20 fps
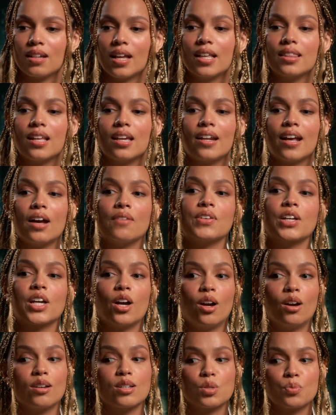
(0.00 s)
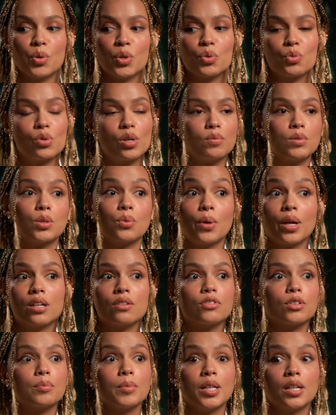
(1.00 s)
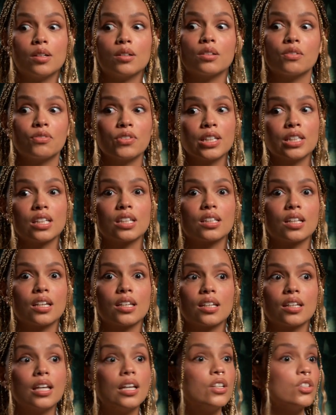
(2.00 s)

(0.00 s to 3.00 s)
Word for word: And then having her husband ripped away from her and feeling like